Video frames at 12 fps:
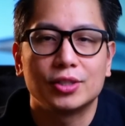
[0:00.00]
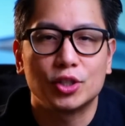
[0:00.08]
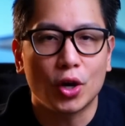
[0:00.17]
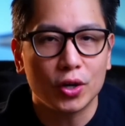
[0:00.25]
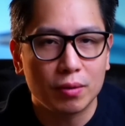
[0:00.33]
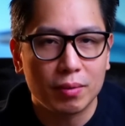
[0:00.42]

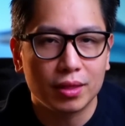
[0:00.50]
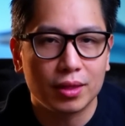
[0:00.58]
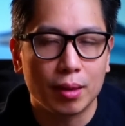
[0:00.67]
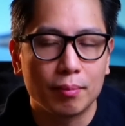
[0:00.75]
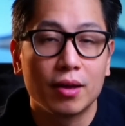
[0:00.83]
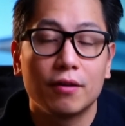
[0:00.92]
document
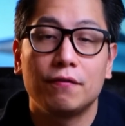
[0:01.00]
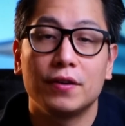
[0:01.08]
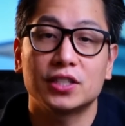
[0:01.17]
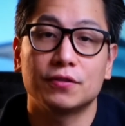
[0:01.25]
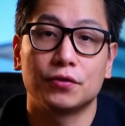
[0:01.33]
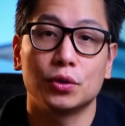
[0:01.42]
them,
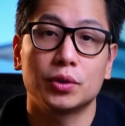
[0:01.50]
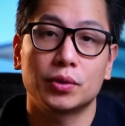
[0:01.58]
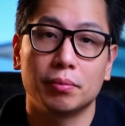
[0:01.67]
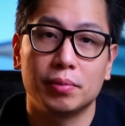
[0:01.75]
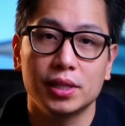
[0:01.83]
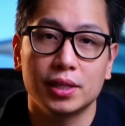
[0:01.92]
fix
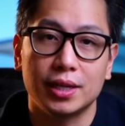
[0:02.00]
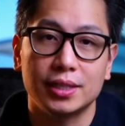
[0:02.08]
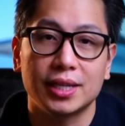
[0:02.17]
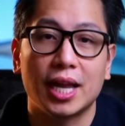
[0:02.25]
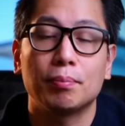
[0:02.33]
vulnerabilities,